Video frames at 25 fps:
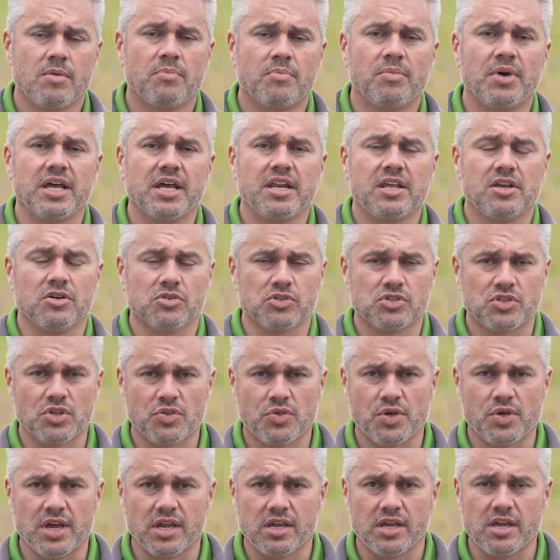But here's the
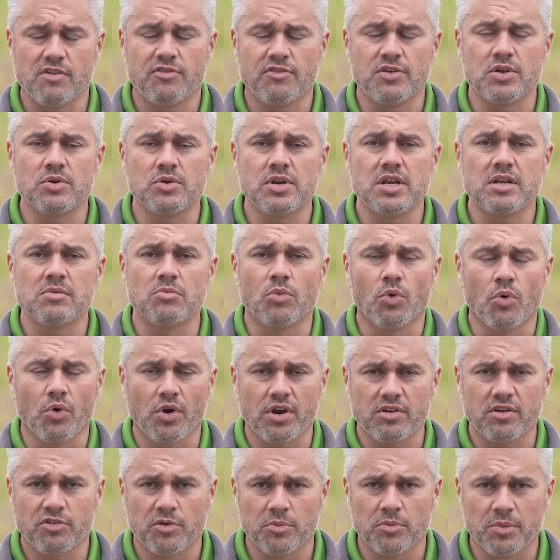thing, if you need
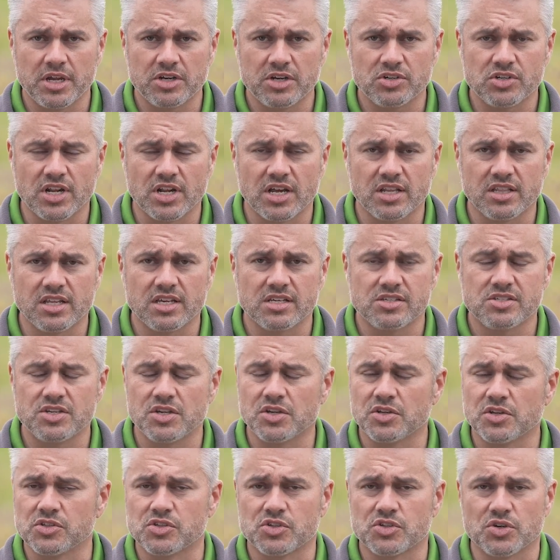more information on this,
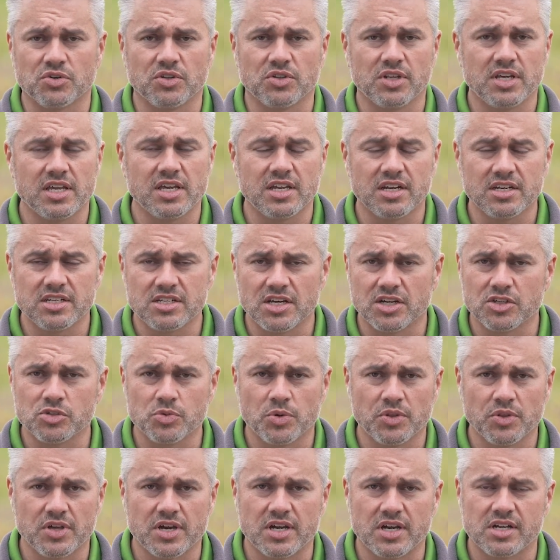you can certainly get in
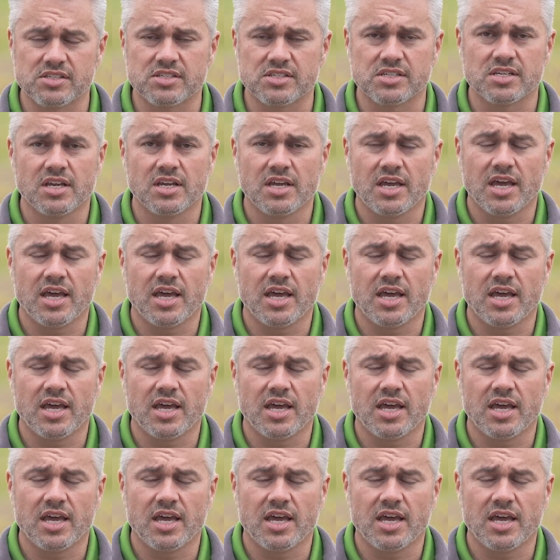touch with us